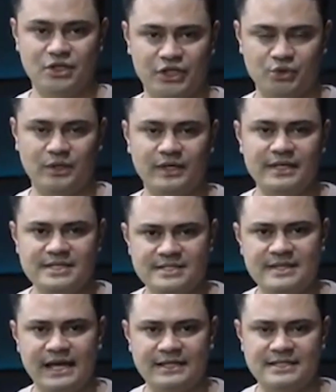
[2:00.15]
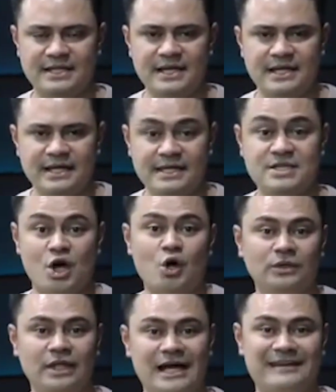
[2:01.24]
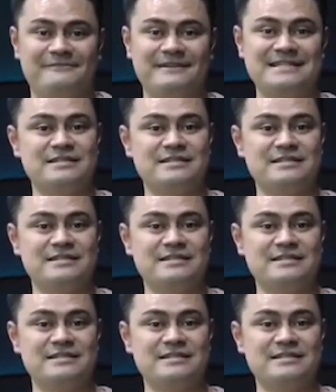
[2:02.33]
Joshua is that his whole life